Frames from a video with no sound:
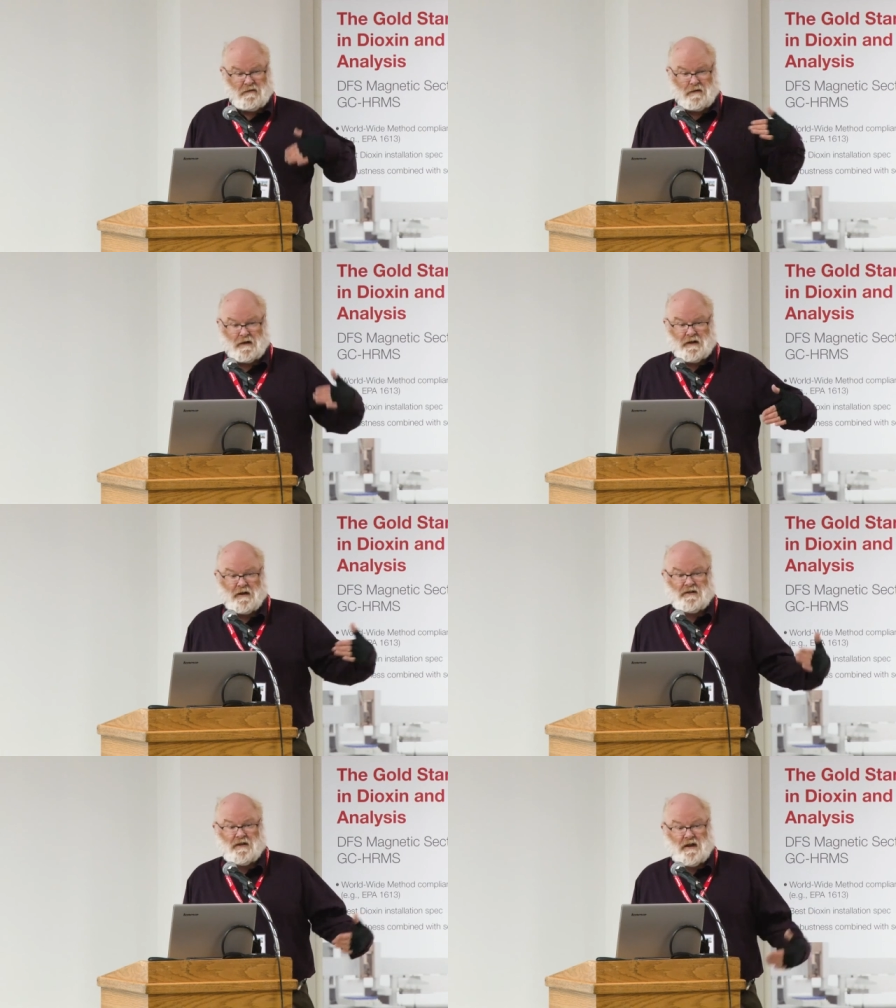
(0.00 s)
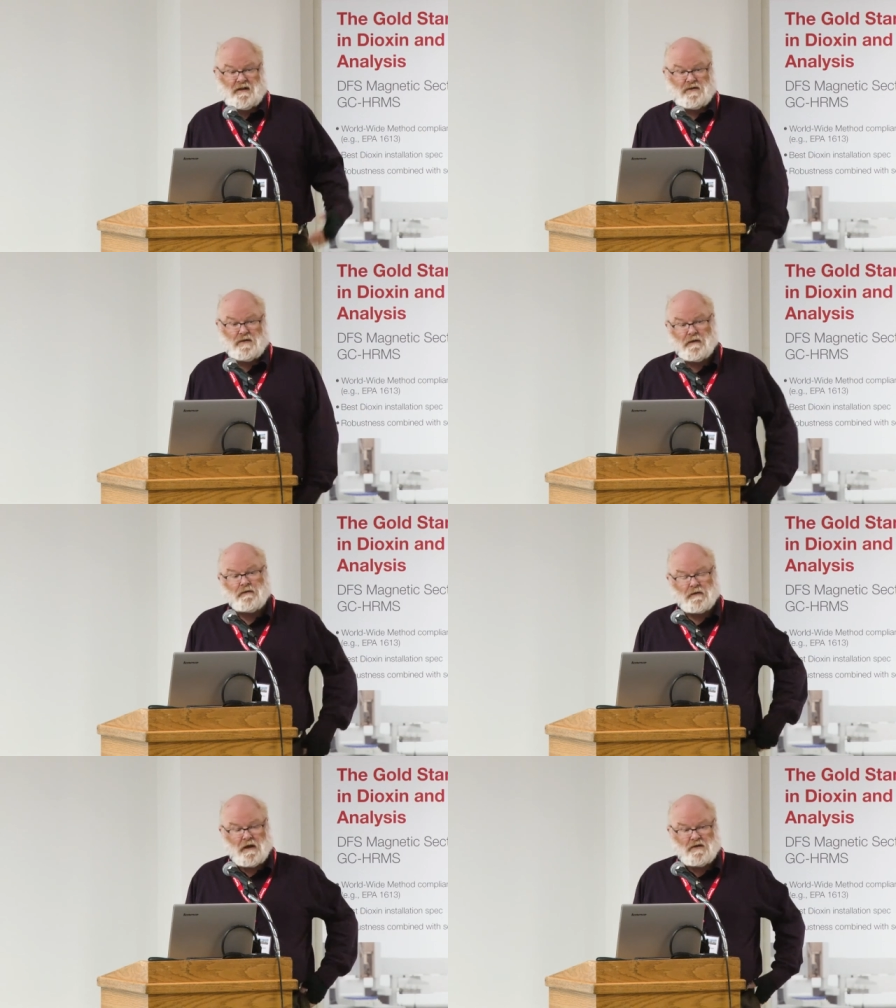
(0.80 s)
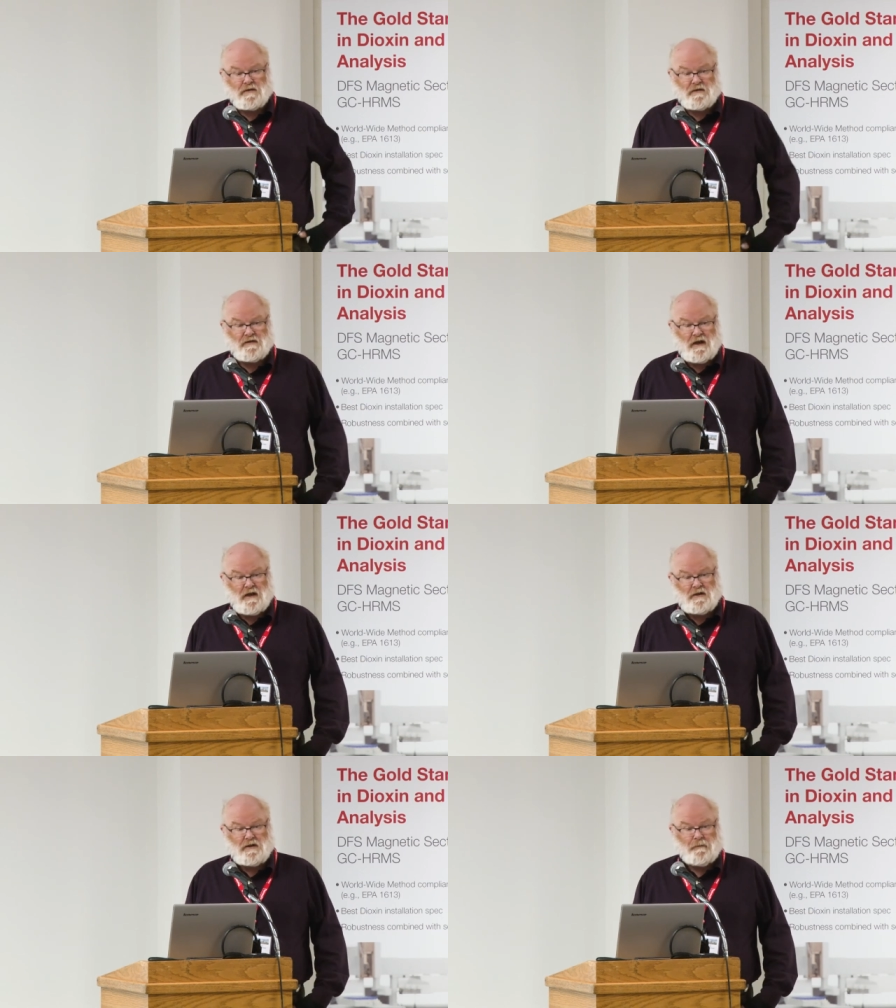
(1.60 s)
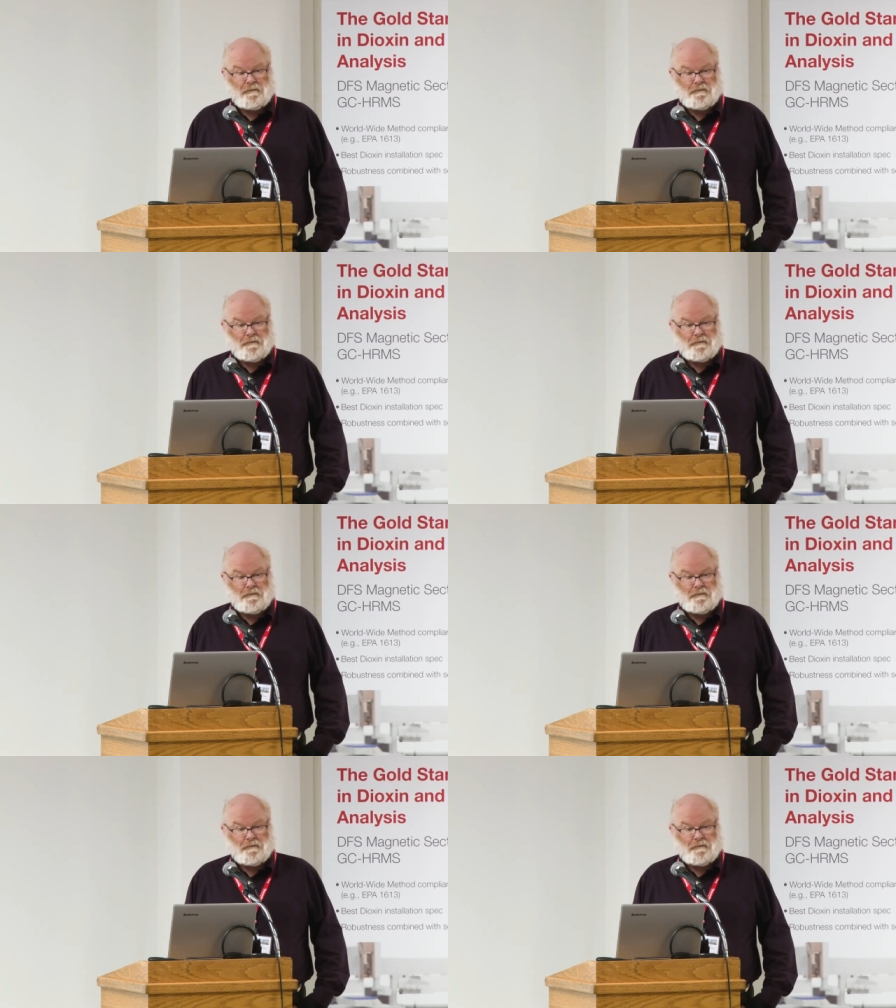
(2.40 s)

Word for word: haven't really got to that sort of, that sort of stage.